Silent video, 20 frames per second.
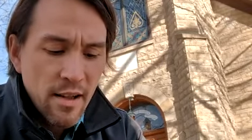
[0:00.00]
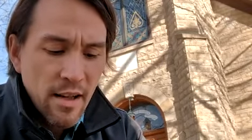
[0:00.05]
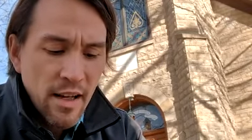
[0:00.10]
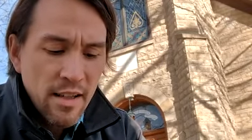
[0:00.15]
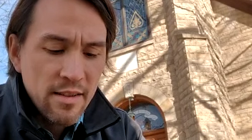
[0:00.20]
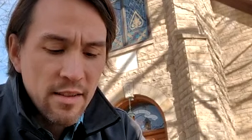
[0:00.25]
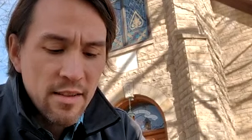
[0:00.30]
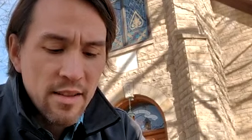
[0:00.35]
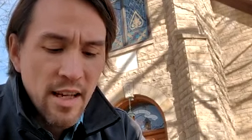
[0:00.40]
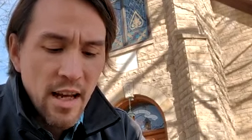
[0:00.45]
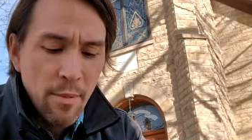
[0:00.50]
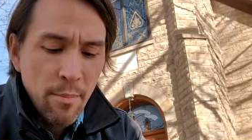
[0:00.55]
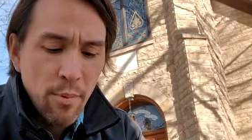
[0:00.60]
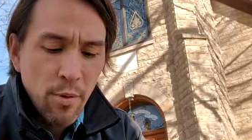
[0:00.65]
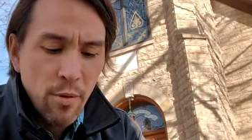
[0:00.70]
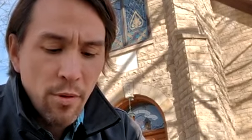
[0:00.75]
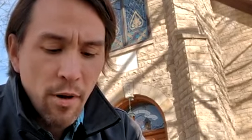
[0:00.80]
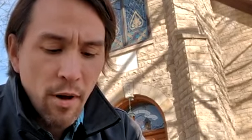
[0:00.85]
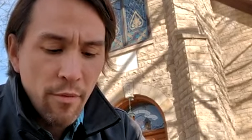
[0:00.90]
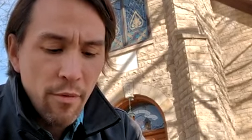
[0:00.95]
as a
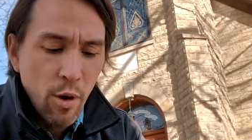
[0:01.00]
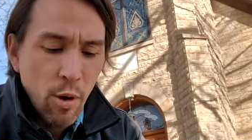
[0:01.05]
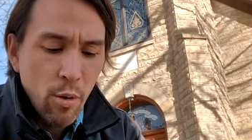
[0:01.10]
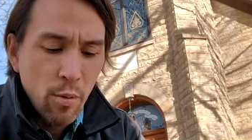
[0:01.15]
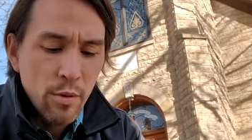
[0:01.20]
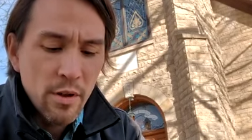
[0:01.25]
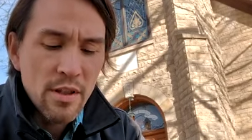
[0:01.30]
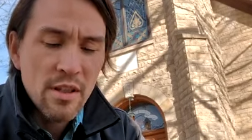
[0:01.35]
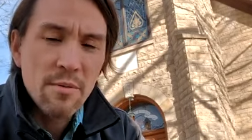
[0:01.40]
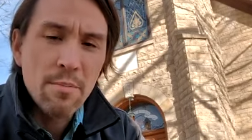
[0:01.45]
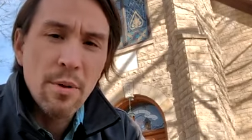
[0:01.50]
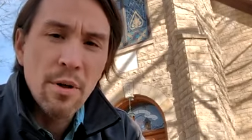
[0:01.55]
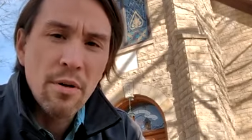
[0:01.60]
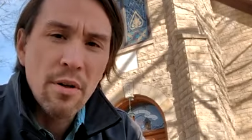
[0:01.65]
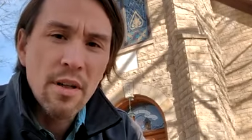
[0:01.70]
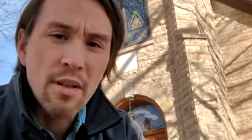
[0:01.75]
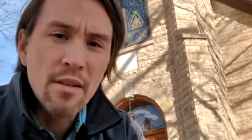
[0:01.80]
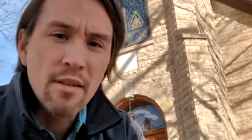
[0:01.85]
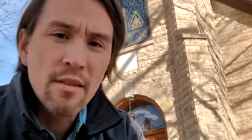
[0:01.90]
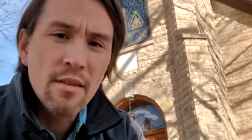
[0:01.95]
temple of the Holy Spirit?